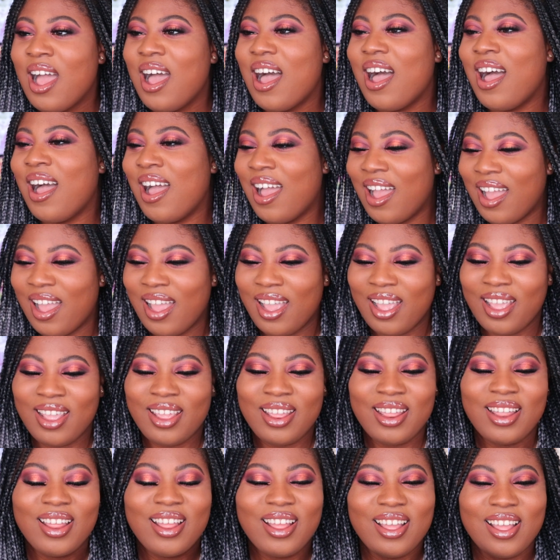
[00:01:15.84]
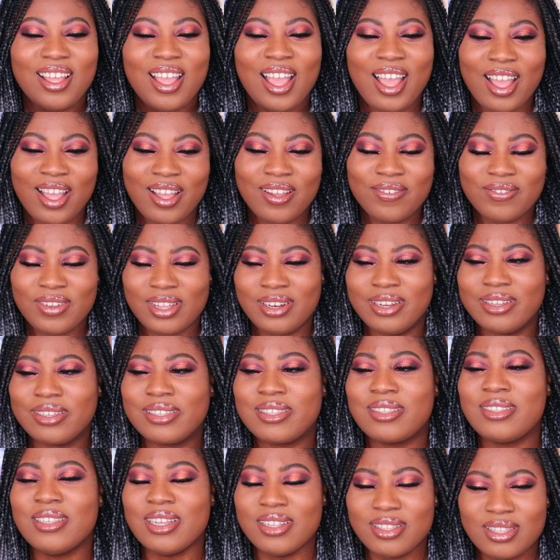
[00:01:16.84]
I have an
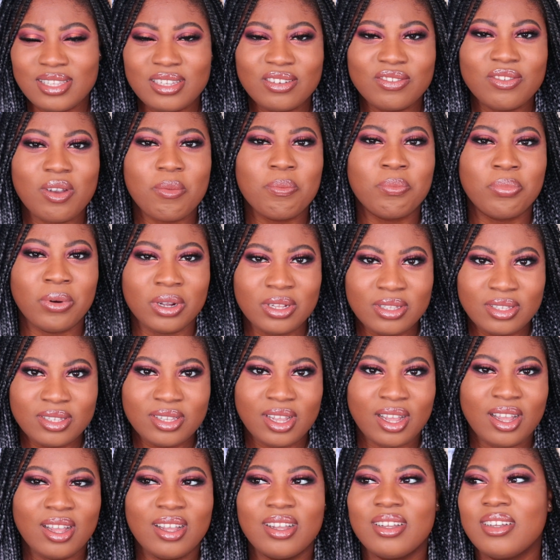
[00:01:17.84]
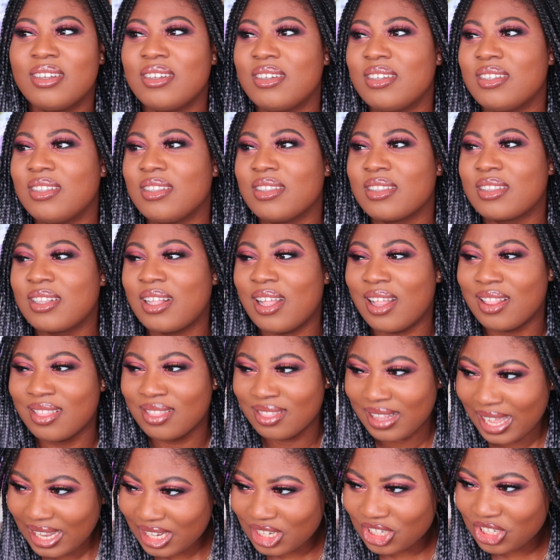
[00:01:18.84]
extensive bronzer
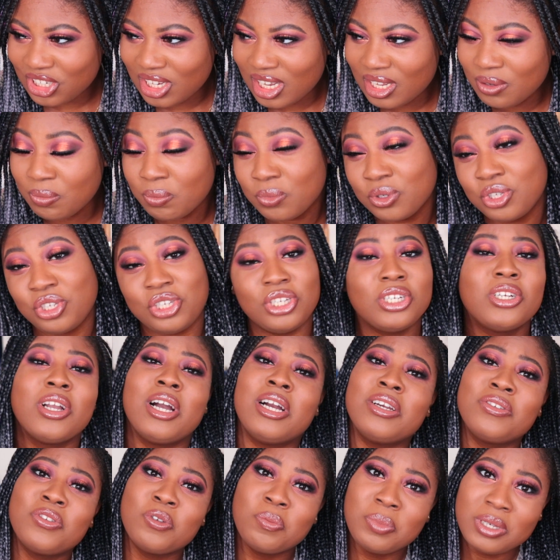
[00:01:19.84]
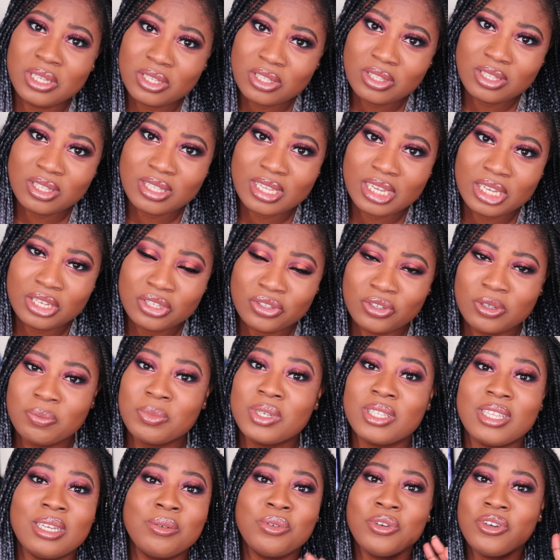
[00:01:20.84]
collection, which you guys will be seeing soon
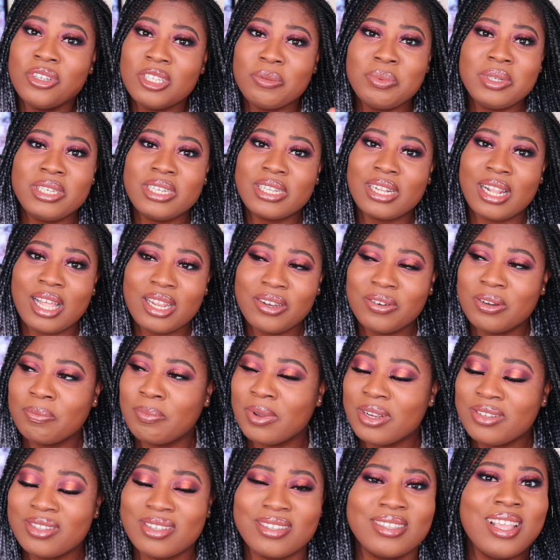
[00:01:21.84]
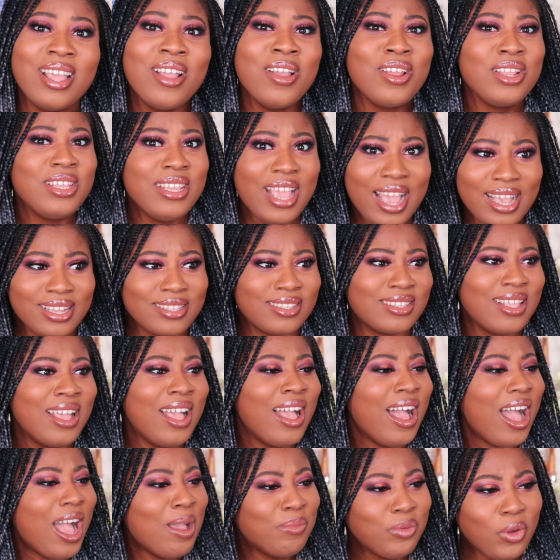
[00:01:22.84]
because I'm going to be decluttering bronzers. Yes,
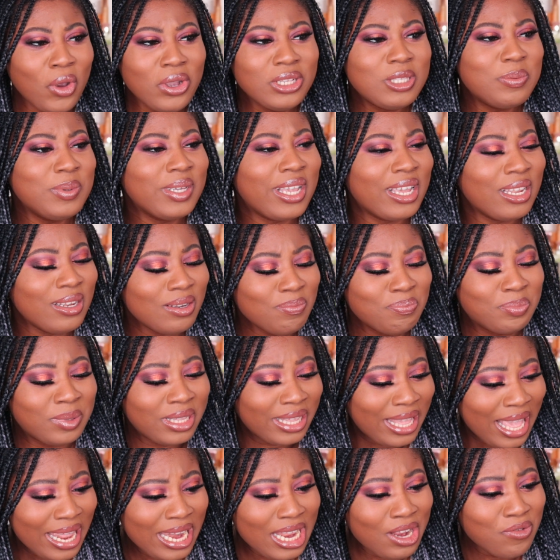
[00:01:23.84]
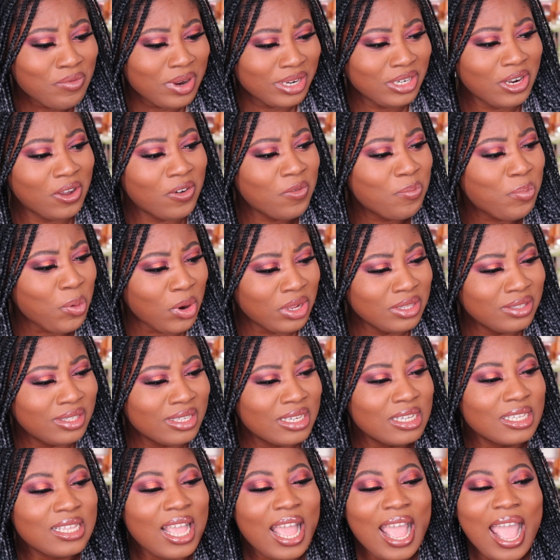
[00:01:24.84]
I'm going to be getting rid of
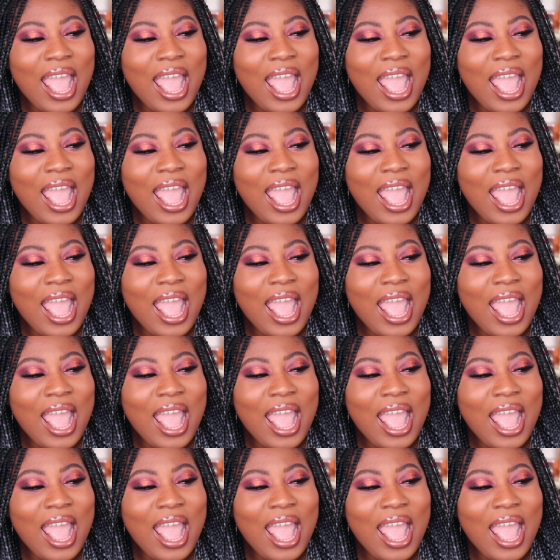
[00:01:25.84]
bronzers.